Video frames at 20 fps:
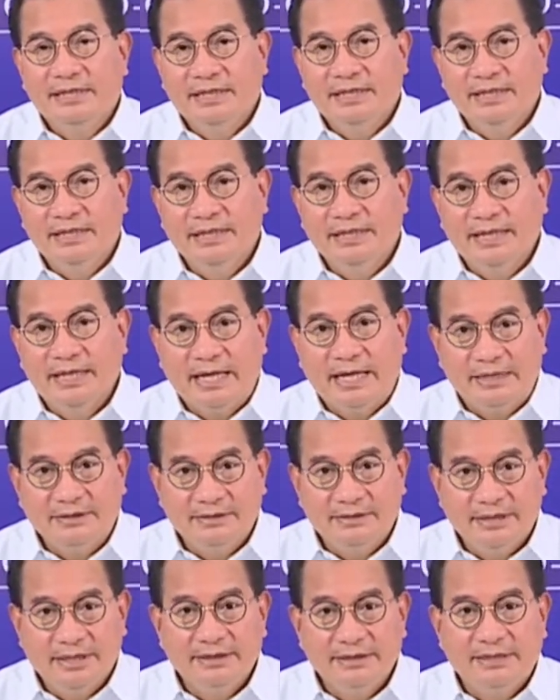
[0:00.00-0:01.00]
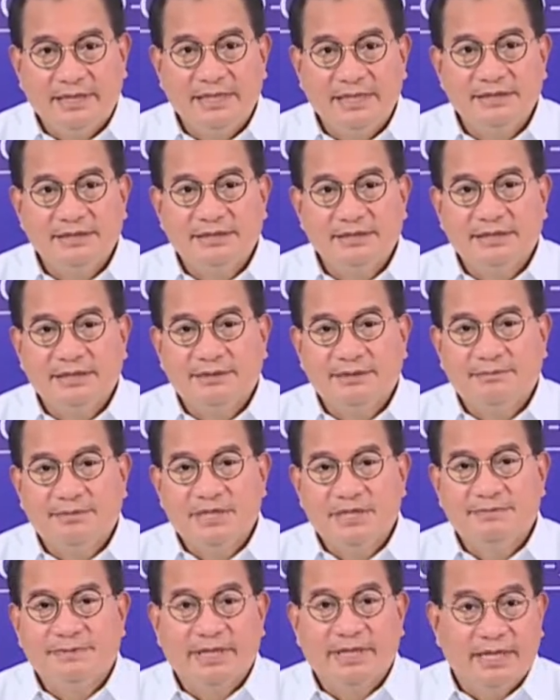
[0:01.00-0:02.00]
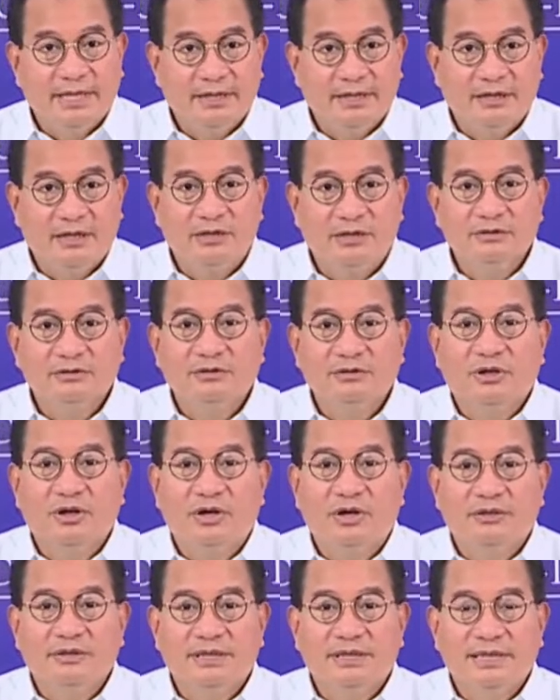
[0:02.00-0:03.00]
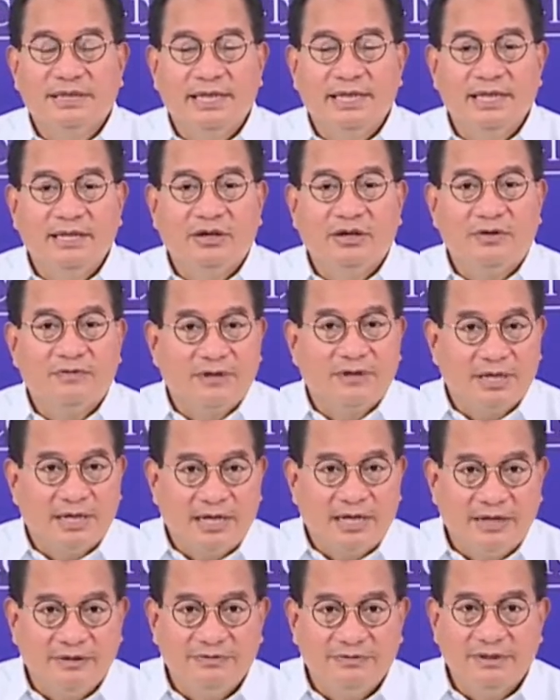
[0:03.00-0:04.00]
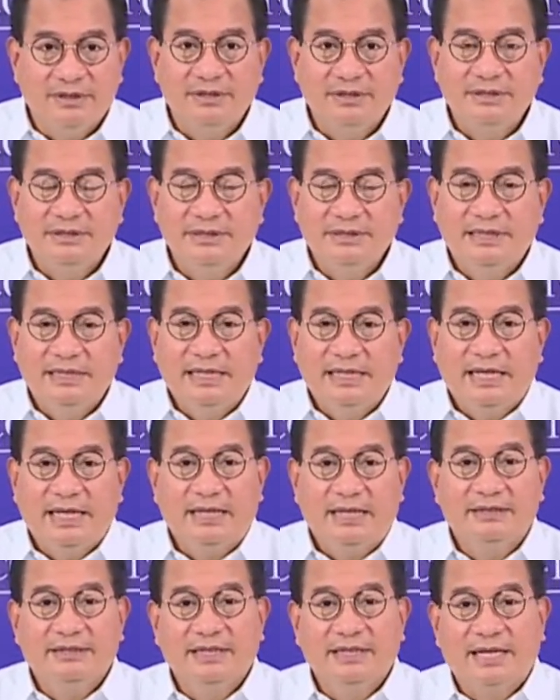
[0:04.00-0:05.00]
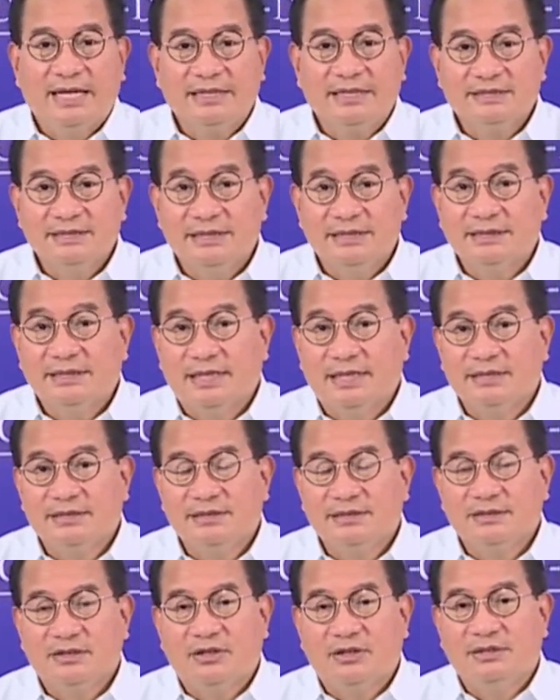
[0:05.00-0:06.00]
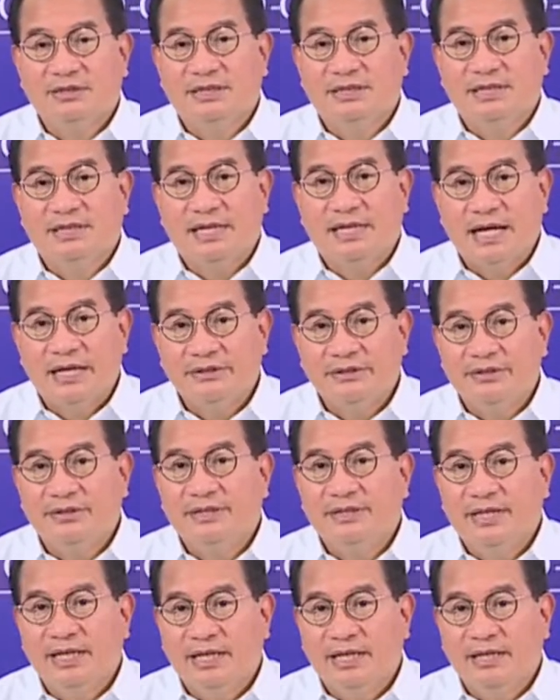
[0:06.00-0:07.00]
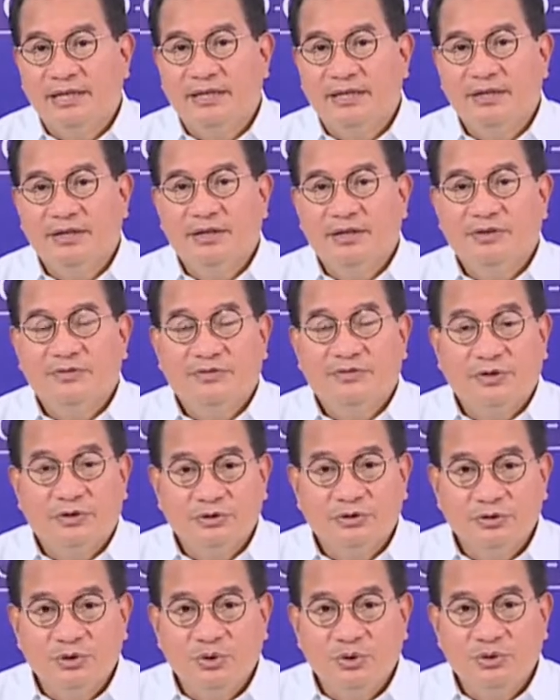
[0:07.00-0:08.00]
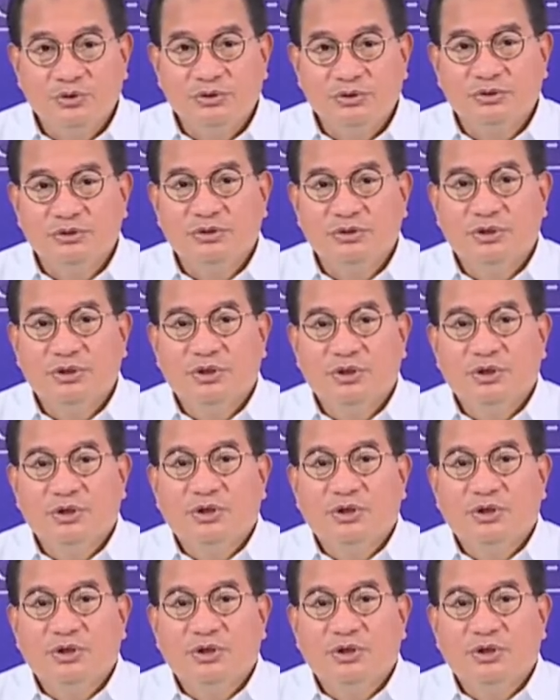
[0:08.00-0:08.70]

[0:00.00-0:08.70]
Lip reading: The entry test must be carried out on the day of arrival and the exit test on the 9th day for those